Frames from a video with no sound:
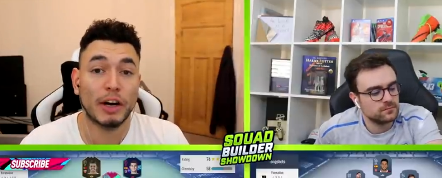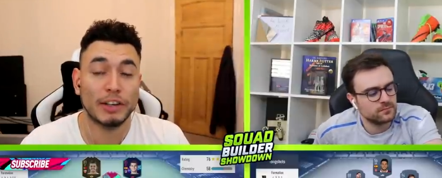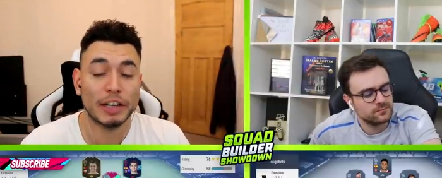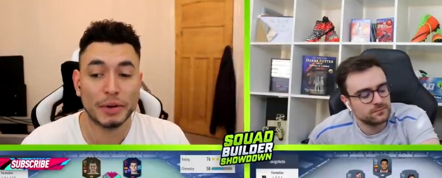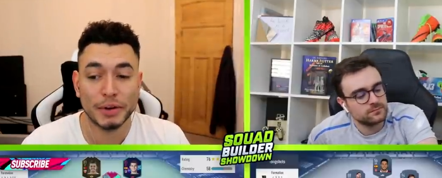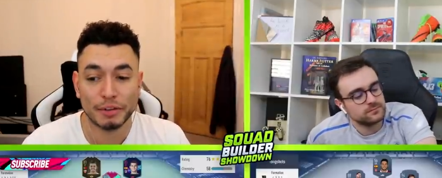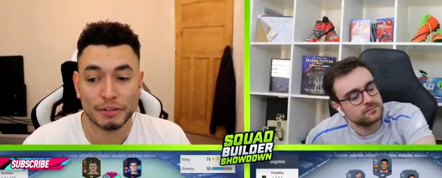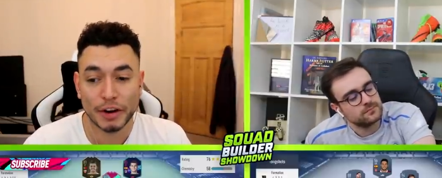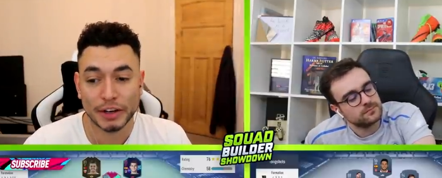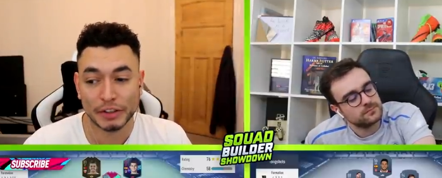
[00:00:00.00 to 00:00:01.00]
Speaker 1: card, is that the one you're
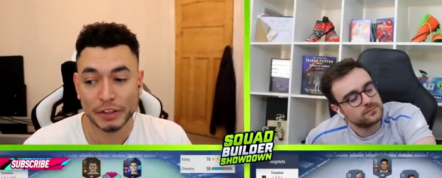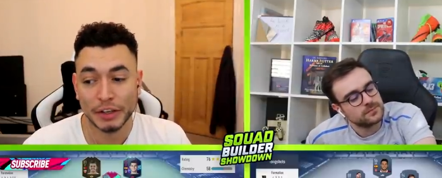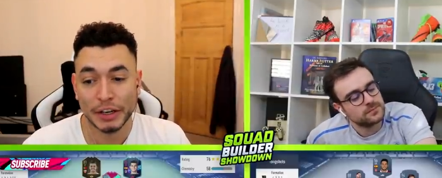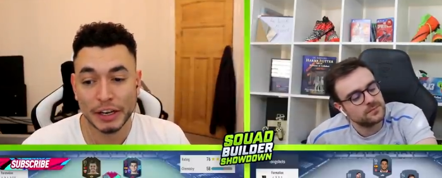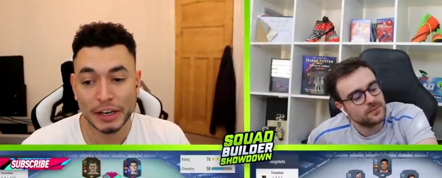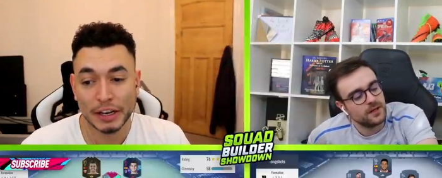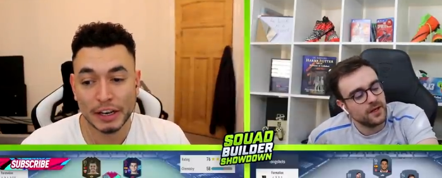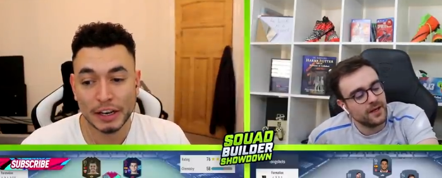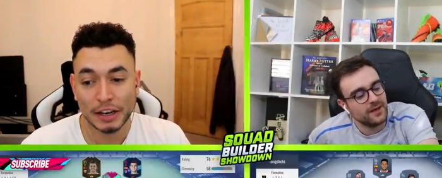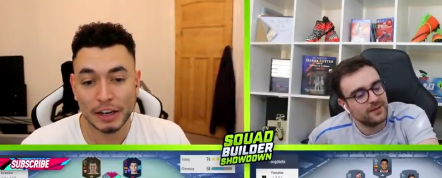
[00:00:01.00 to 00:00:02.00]
referring to?
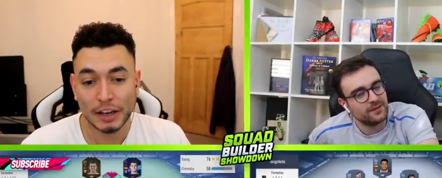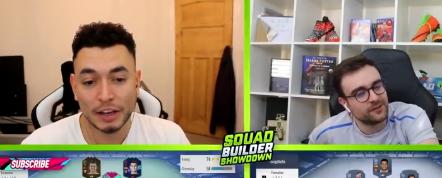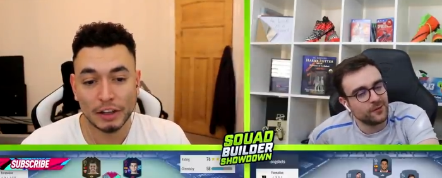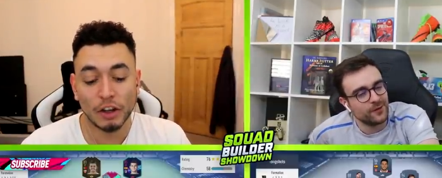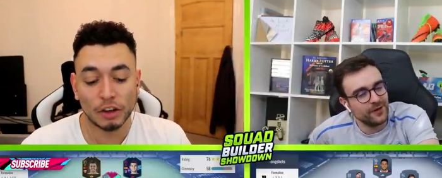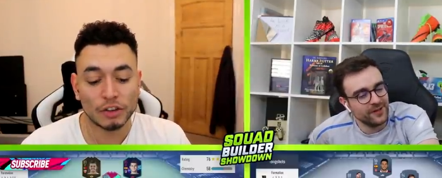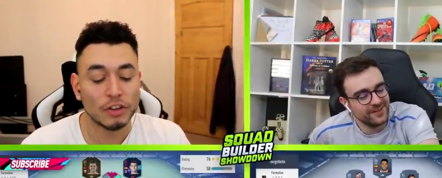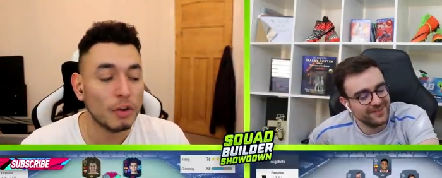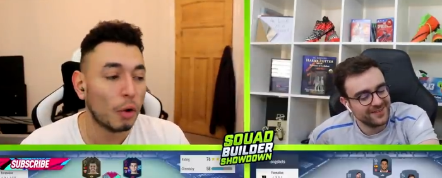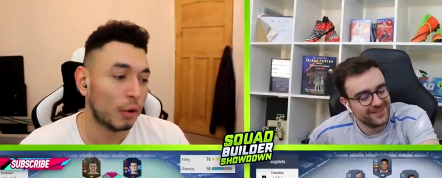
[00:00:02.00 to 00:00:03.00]
Yeah, yeah, it's so Looks
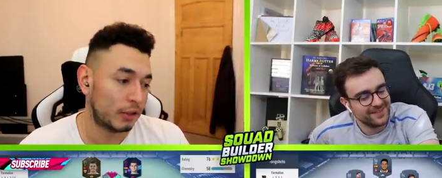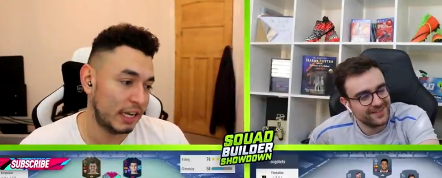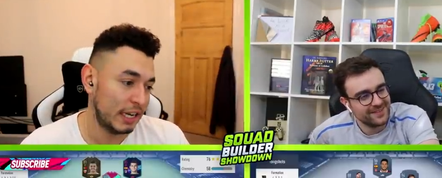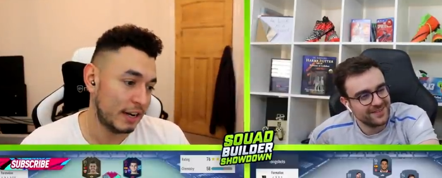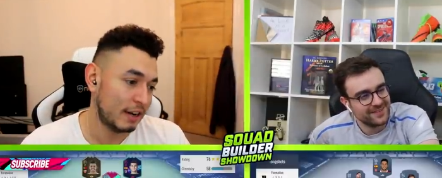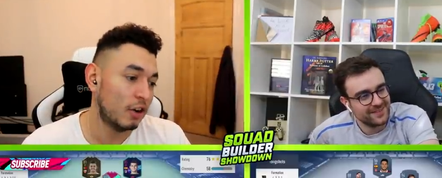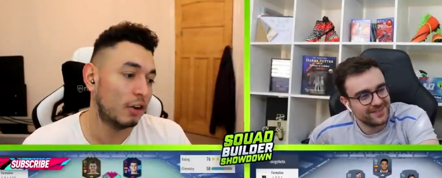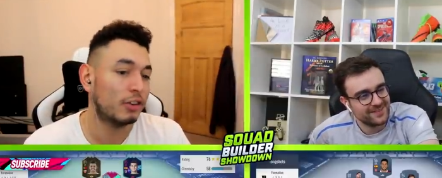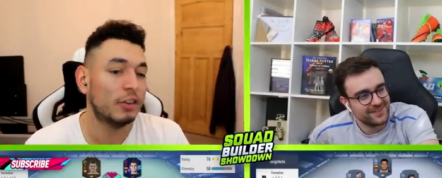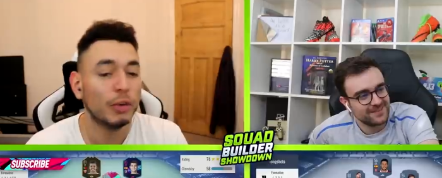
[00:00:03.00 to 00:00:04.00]
annoying. naughty.
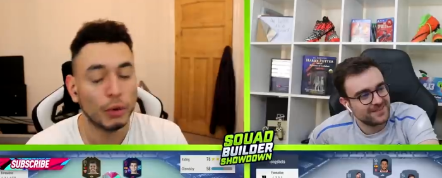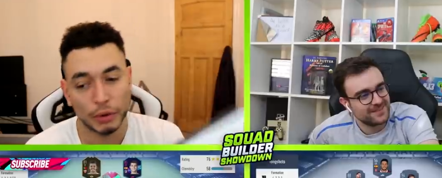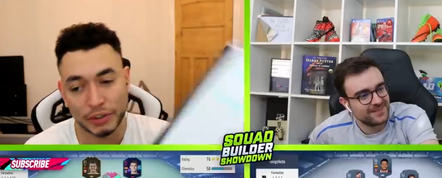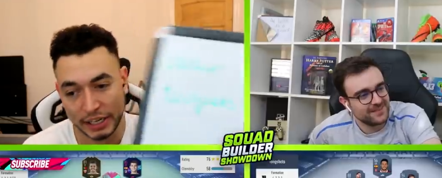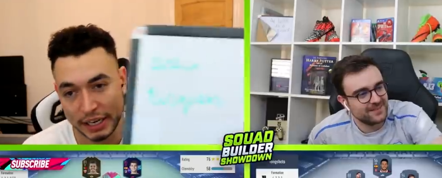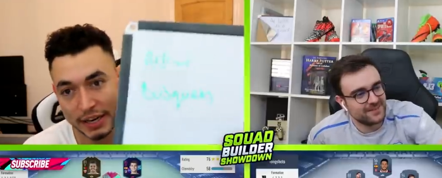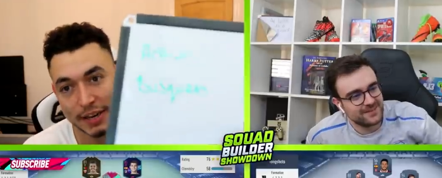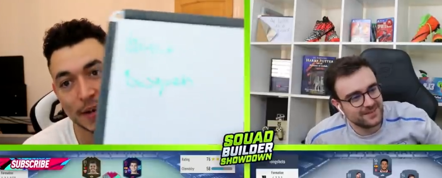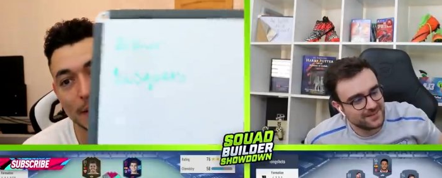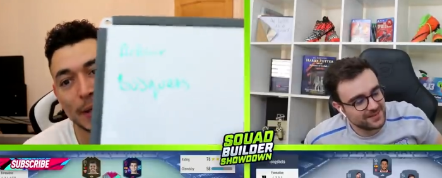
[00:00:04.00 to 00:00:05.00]
Looks naughty.
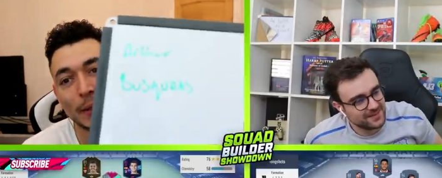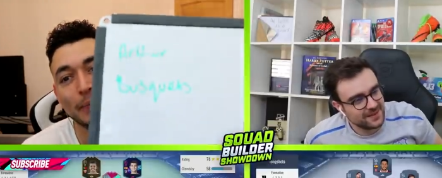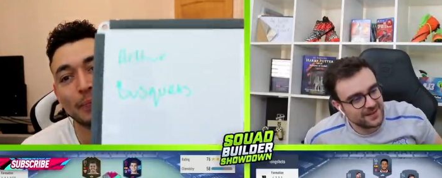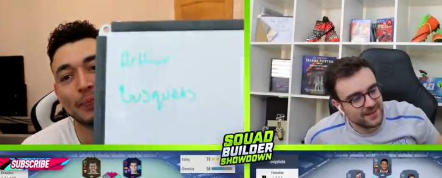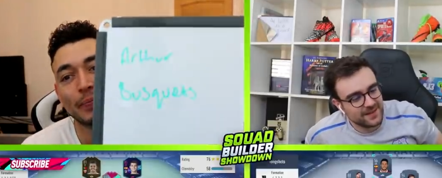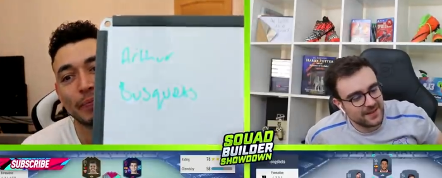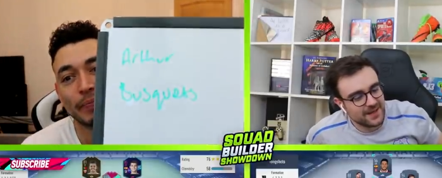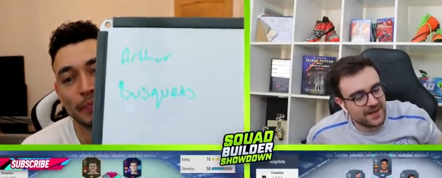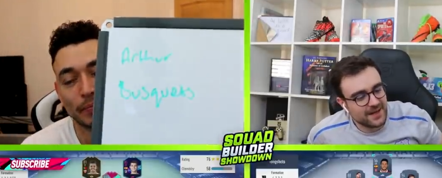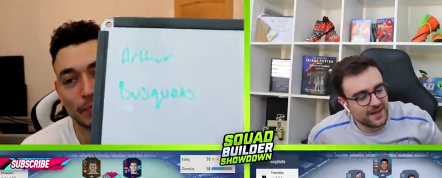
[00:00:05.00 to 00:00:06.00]

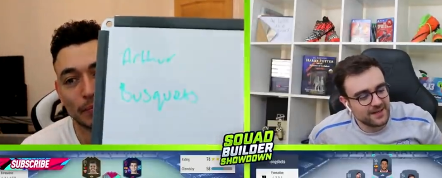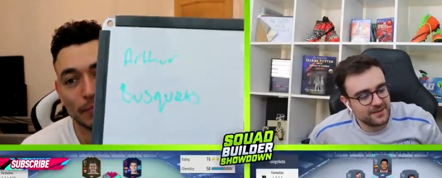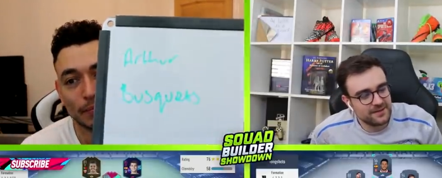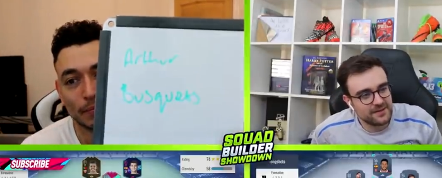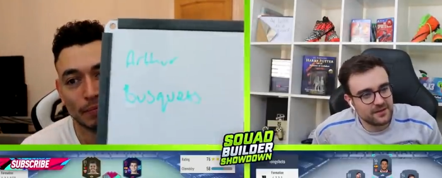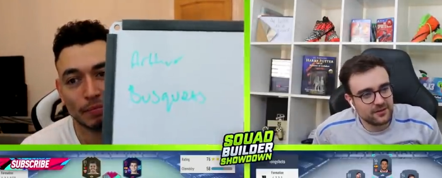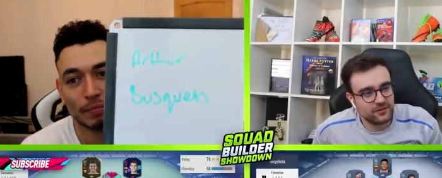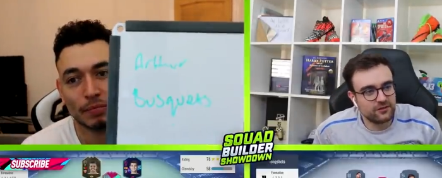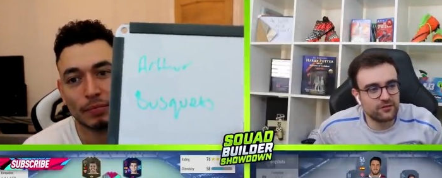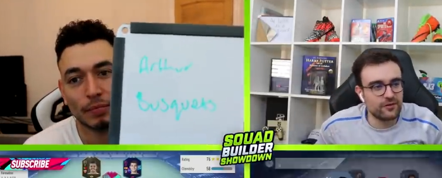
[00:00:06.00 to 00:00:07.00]
Speaker 2: And
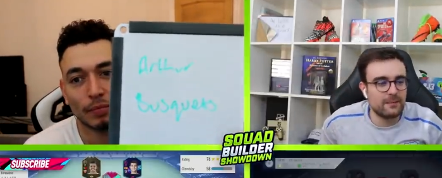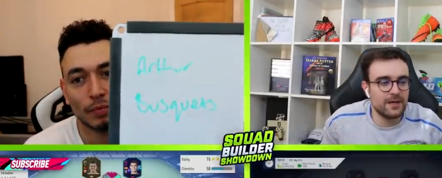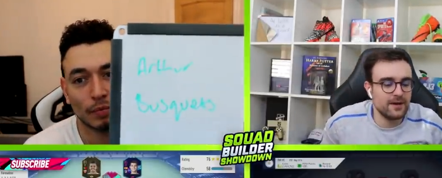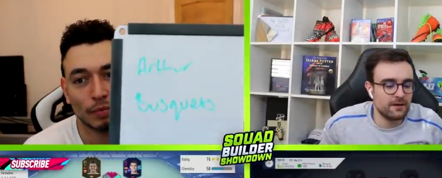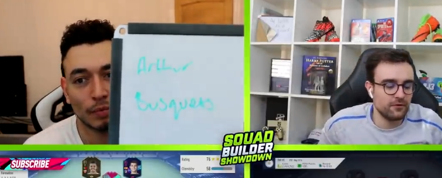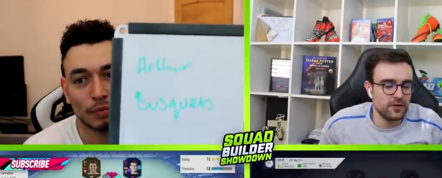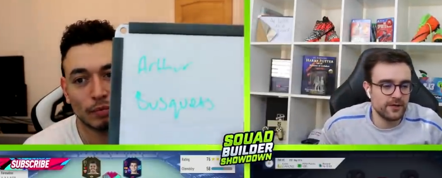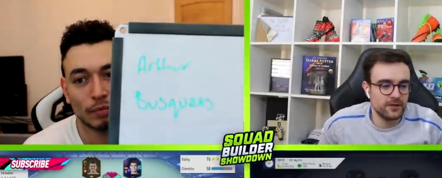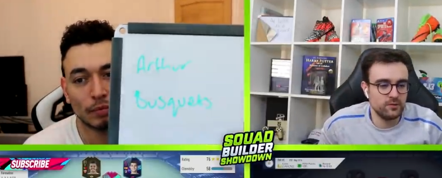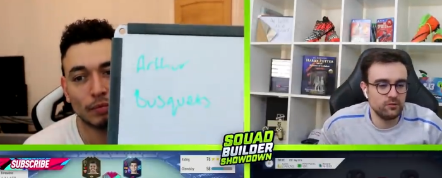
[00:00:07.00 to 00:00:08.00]
Sarabia. I thought you
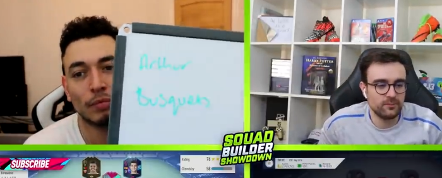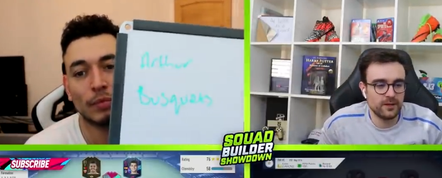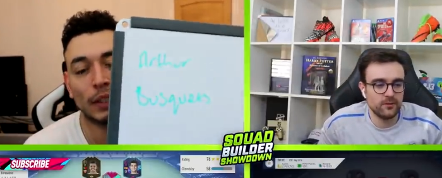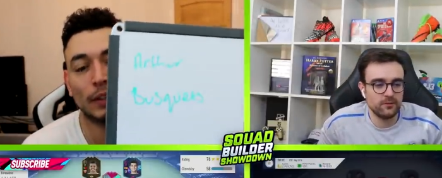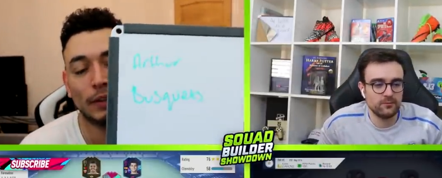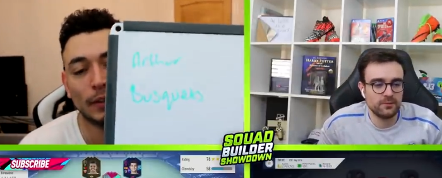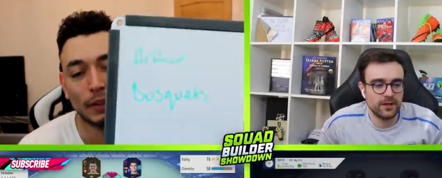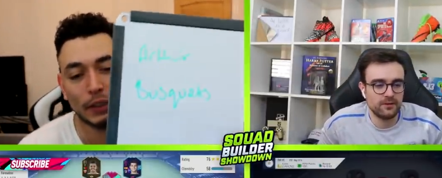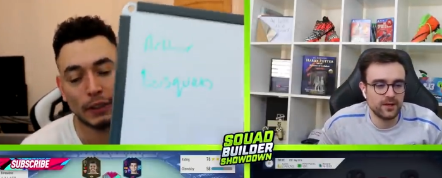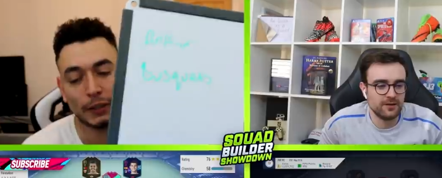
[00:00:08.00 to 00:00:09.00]
might use my own
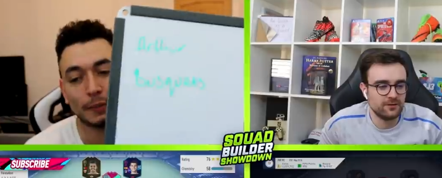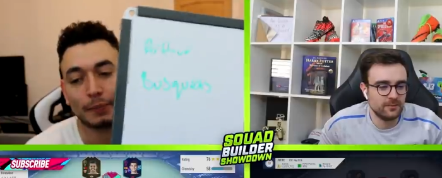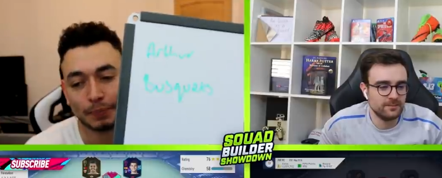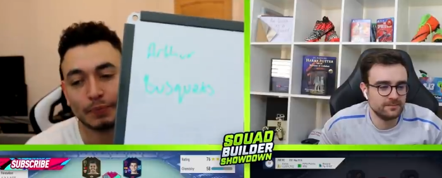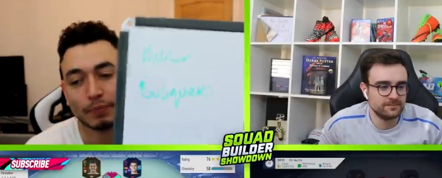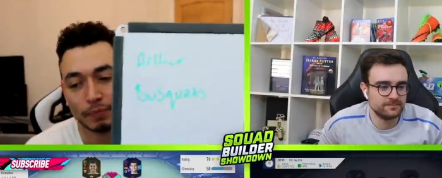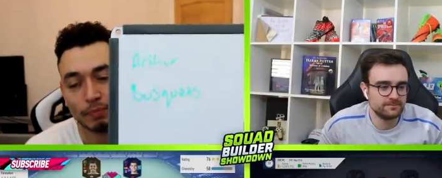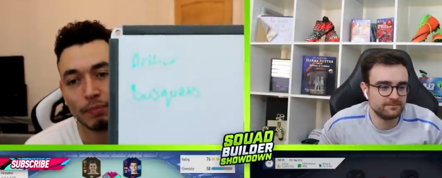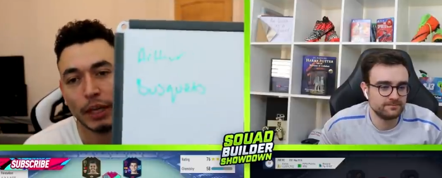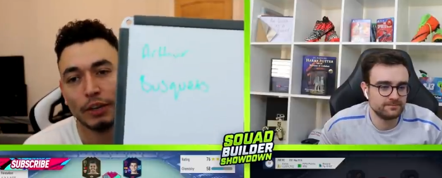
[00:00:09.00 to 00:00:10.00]
play against
Speaker 1: me.
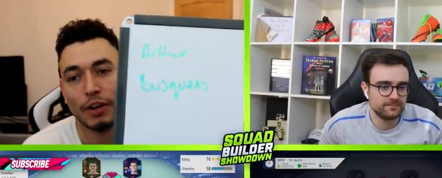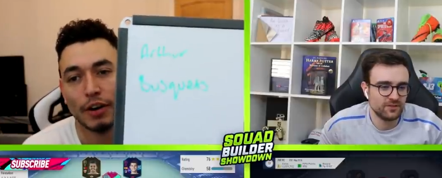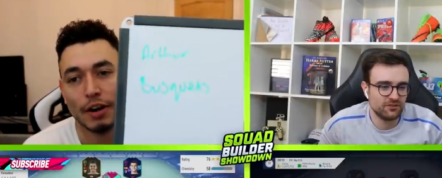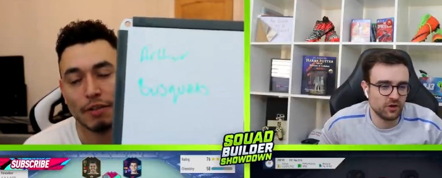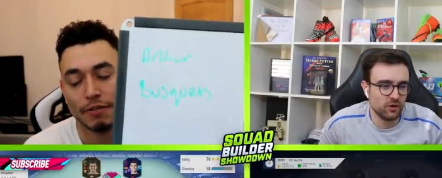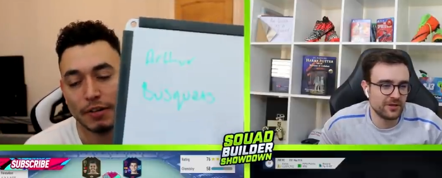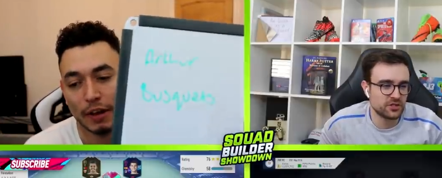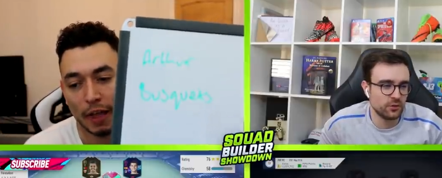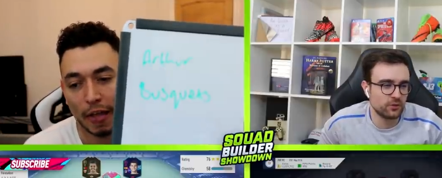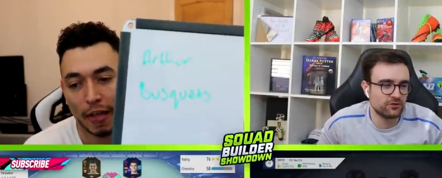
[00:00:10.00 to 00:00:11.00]
That's fair enough. Stole my
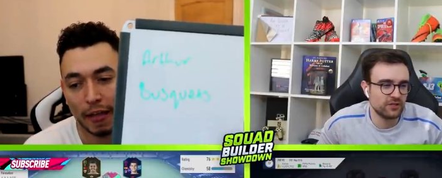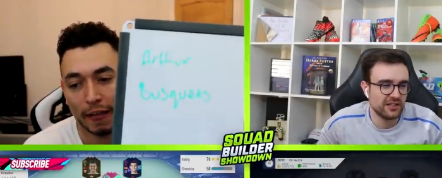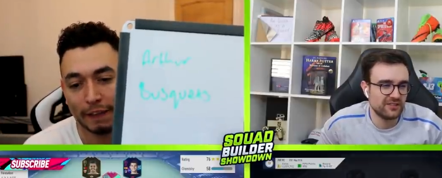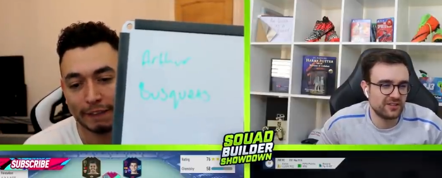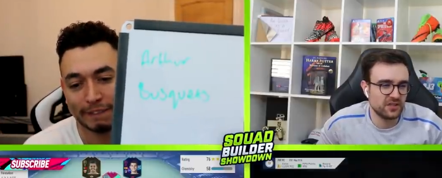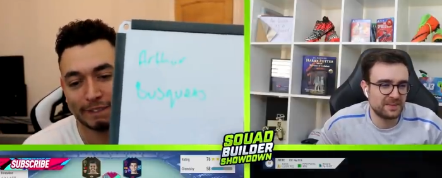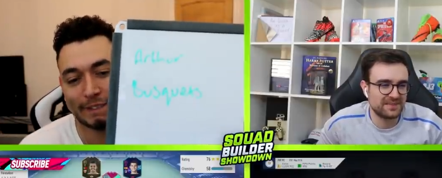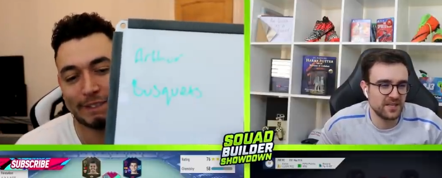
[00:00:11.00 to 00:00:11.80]
Speaker 2: jokes, steal my